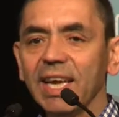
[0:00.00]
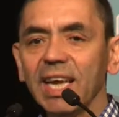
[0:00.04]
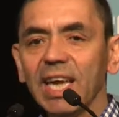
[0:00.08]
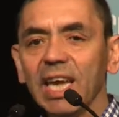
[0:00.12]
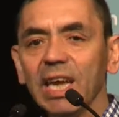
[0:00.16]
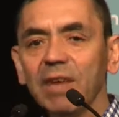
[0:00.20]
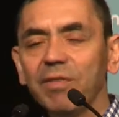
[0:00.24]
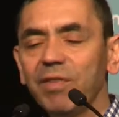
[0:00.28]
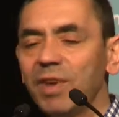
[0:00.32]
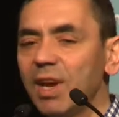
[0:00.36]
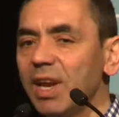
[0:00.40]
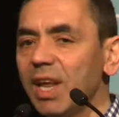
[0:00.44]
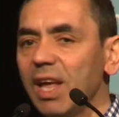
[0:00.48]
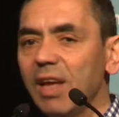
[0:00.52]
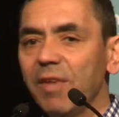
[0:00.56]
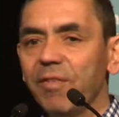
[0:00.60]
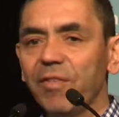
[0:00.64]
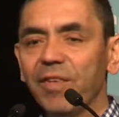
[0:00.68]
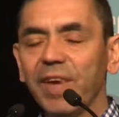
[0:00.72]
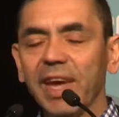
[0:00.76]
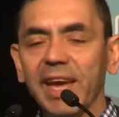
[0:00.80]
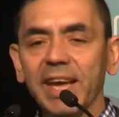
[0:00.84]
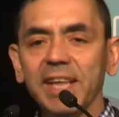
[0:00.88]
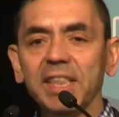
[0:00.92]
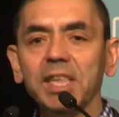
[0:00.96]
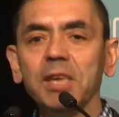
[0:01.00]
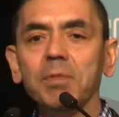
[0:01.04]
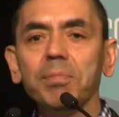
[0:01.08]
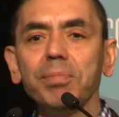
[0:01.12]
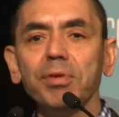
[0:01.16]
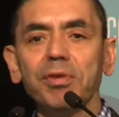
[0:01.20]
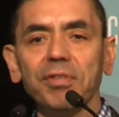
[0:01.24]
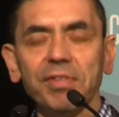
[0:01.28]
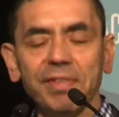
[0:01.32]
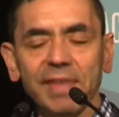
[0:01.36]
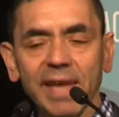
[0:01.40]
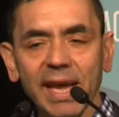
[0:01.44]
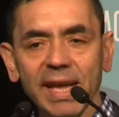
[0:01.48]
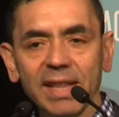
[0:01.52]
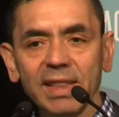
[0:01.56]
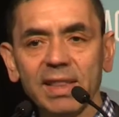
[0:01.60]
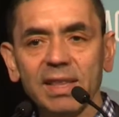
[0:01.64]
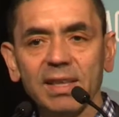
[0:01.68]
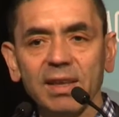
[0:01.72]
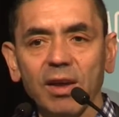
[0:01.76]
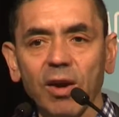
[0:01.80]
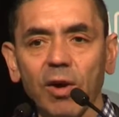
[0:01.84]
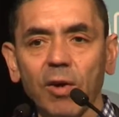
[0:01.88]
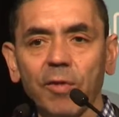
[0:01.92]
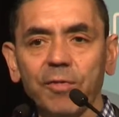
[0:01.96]
even if
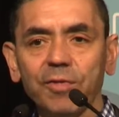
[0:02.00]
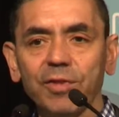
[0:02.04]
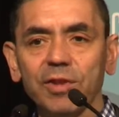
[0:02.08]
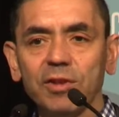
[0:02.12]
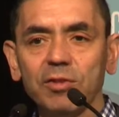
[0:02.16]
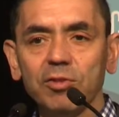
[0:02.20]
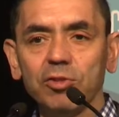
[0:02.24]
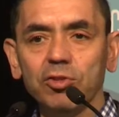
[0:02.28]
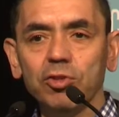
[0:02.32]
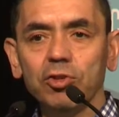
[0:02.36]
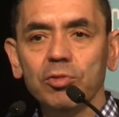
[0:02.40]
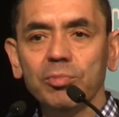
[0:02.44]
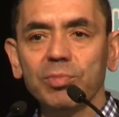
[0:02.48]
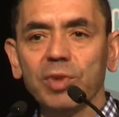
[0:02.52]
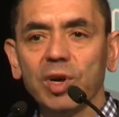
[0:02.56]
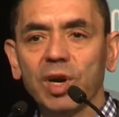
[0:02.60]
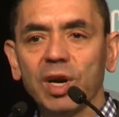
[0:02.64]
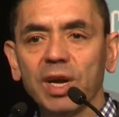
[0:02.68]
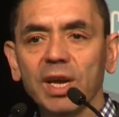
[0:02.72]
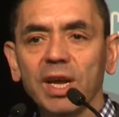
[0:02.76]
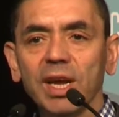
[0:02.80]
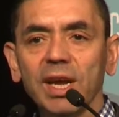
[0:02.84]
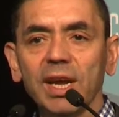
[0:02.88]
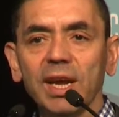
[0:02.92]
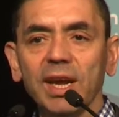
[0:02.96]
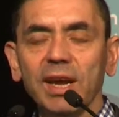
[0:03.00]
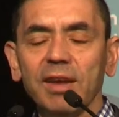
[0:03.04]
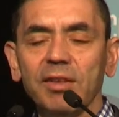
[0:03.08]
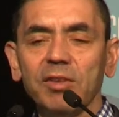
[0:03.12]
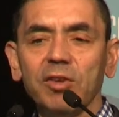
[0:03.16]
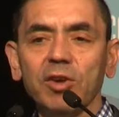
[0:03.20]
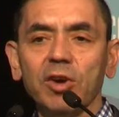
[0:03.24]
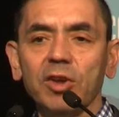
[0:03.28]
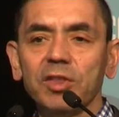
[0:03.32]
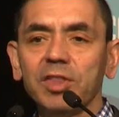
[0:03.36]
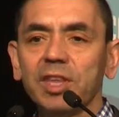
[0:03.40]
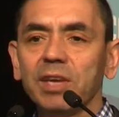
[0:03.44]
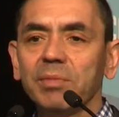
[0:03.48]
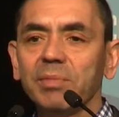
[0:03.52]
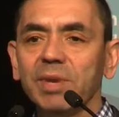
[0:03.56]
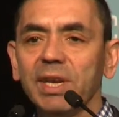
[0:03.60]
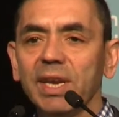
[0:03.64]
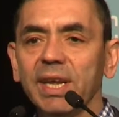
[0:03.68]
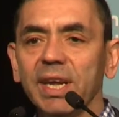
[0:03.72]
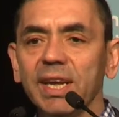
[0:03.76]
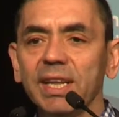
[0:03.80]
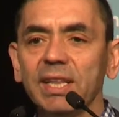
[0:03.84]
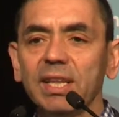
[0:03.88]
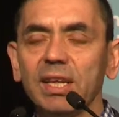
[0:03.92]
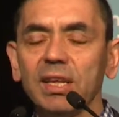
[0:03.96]
80% of the tumor is
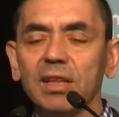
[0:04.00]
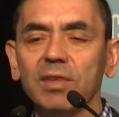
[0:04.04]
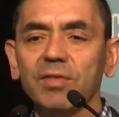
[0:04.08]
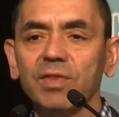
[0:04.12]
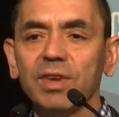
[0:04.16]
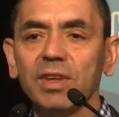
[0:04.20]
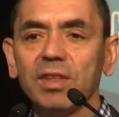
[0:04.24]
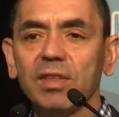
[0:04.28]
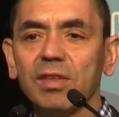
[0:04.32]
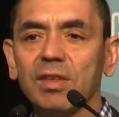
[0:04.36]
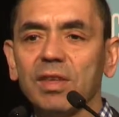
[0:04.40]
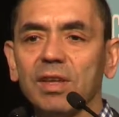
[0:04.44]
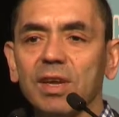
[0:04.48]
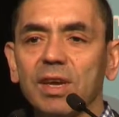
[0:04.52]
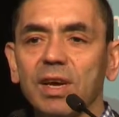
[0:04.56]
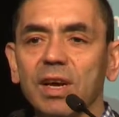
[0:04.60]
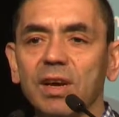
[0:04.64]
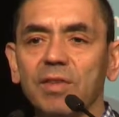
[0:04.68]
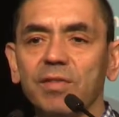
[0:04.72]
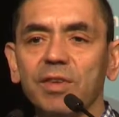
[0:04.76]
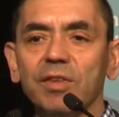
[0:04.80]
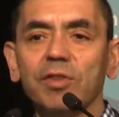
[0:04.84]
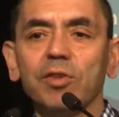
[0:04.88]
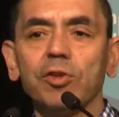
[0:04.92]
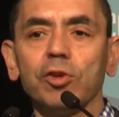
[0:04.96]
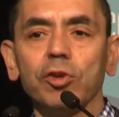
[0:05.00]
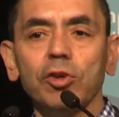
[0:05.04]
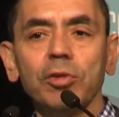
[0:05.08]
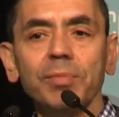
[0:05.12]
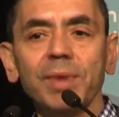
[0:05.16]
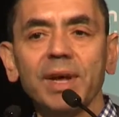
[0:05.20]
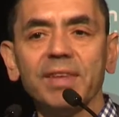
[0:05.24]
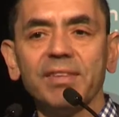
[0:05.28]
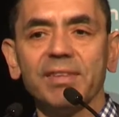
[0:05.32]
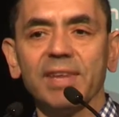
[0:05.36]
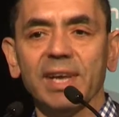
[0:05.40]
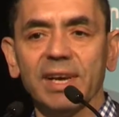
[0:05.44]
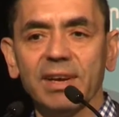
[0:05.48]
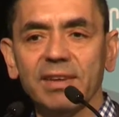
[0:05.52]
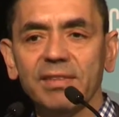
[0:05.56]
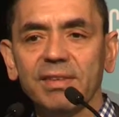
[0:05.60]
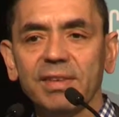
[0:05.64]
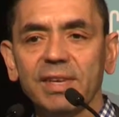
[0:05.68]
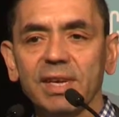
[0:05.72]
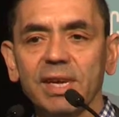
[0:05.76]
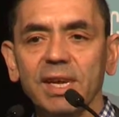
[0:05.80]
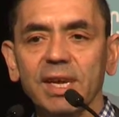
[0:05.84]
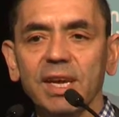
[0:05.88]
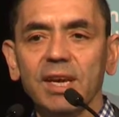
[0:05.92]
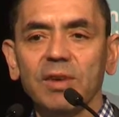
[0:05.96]
contaminated with stroma cells,